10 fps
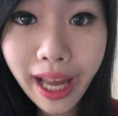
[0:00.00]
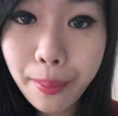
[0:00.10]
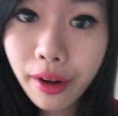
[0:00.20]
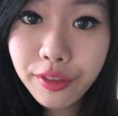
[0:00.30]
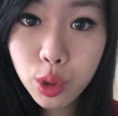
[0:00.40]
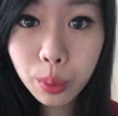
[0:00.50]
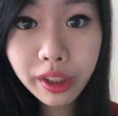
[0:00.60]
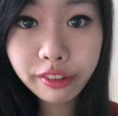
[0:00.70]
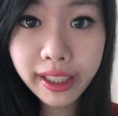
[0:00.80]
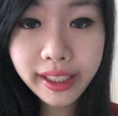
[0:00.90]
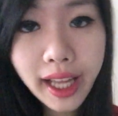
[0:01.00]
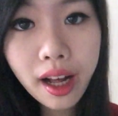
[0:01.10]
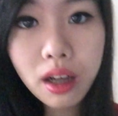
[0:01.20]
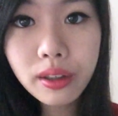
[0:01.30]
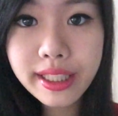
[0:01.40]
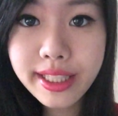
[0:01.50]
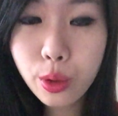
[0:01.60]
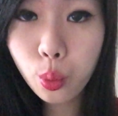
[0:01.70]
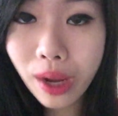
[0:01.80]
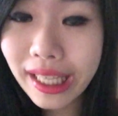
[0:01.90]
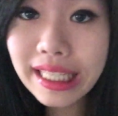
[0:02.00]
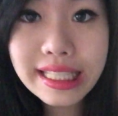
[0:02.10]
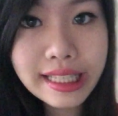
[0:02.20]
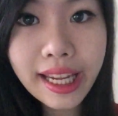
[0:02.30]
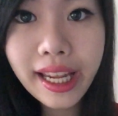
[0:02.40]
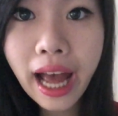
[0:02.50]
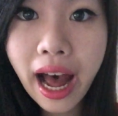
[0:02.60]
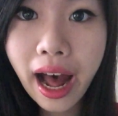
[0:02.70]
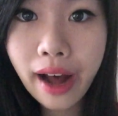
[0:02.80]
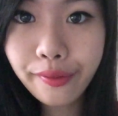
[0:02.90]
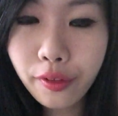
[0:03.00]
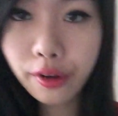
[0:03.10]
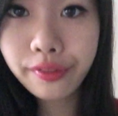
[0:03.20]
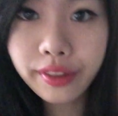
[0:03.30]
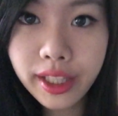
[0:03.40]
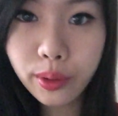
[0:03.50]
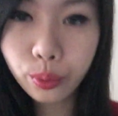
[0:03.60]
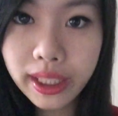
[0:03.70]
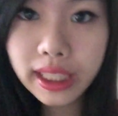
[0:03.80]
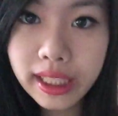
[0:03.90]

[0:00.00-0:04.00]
I'm off to work right now. It's Wednesday, half of the week,